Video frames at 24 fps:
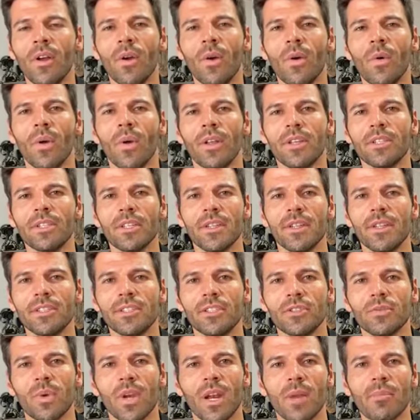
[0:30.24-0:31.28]
Well, this is
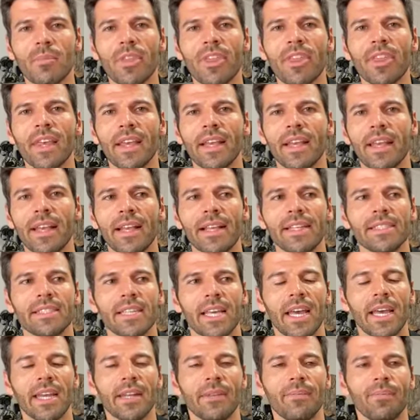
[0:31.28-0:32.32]
what I'm thinking is
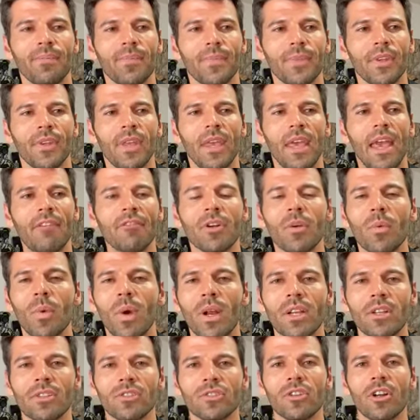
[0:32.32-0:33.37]
that
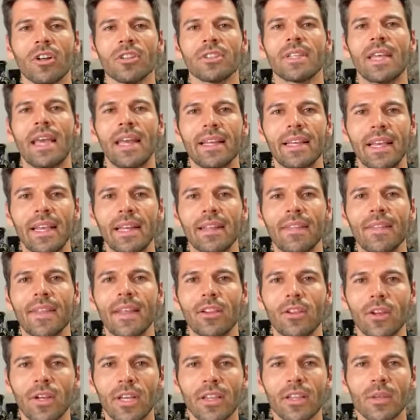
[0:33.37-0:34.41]
everyone starts getting in and they
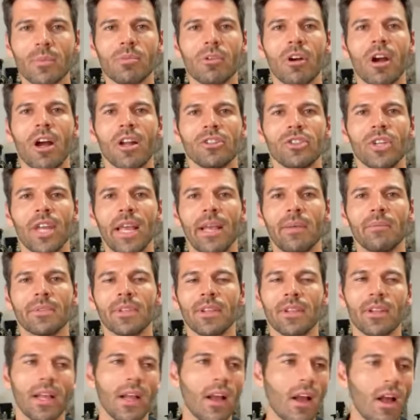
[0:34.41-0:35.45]
look at LeBron James. They're
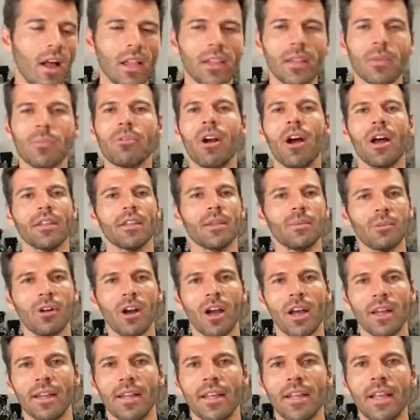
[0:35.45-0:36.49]
like, oh,
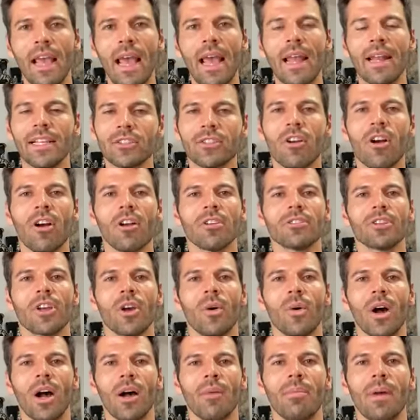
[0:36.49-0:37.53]
LeBron, and his cards go
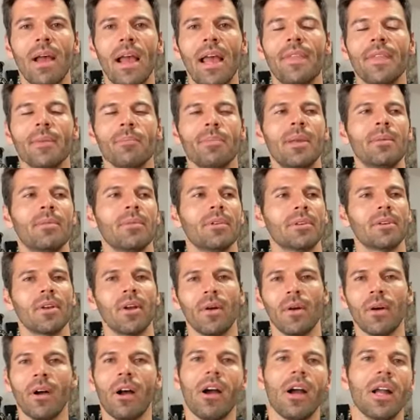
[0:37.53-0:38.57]
up, and then people go,
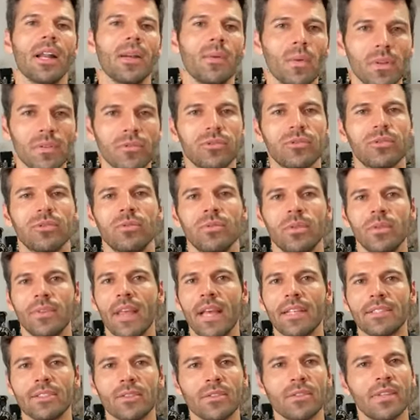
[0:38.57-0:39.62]
all right, well,
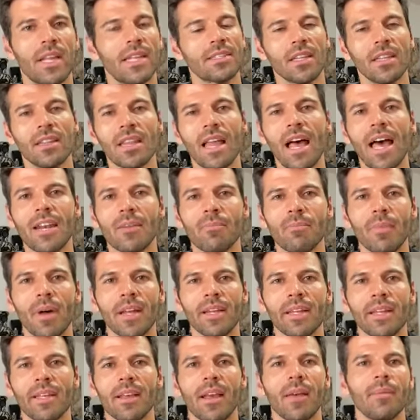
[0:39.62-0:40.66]
that's a lot of
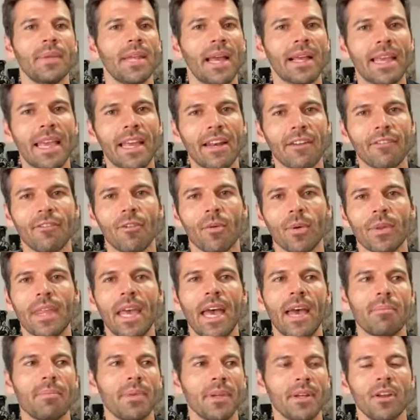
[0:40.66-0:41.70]
money. I mean, I can't afford that,
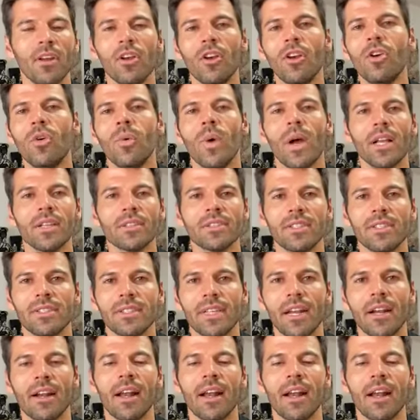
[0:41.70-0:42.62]
but who else is there?